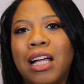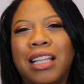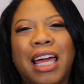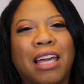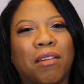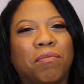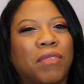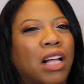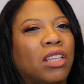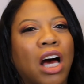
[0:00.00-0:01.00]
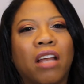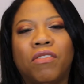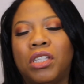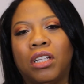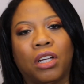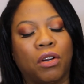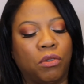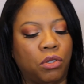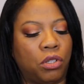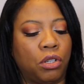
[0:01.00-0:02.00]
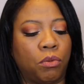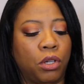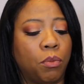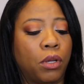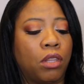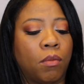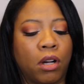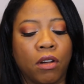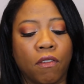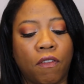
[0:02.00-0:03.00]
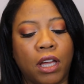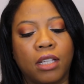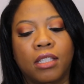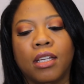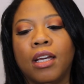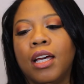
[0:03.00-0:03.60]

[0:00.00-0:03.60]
like a lot of silicones do when you put them on your face.